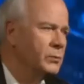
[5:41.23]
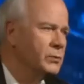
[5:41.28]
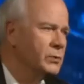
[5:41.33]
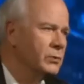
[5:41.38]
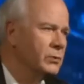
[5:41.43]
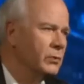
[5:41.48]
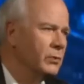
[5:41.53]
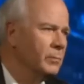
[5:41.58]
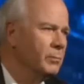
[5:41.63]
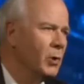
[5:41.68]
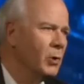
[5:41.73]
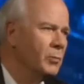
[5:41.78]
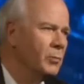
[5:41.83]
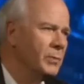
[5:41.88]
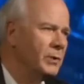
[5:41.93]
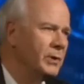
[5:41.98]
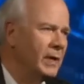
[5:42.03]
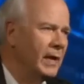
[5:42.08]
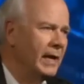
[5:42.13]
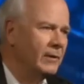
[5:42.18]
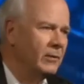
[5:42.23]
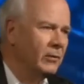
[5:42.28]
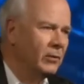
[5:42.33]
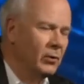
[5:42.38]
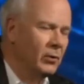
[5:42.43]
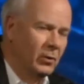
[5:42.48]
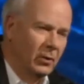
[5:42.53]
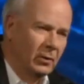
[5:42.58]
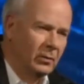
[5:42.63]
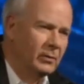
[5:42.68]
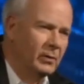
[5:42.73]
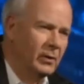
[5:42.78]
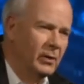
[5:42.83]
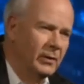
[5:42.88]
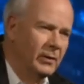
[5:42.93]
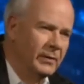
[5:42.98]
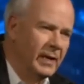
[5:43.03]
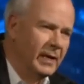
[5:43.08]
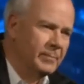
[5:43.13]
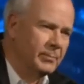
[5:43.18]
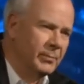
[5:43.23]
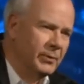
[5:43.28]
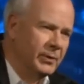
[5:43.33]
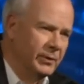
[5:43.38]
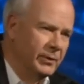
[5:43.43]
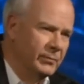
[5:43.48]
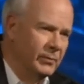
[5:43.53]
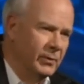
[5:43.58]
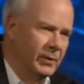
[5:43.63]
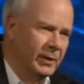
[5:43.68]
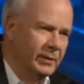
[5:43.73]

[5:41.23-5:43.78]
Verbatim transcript: Was there a moment at all on that plane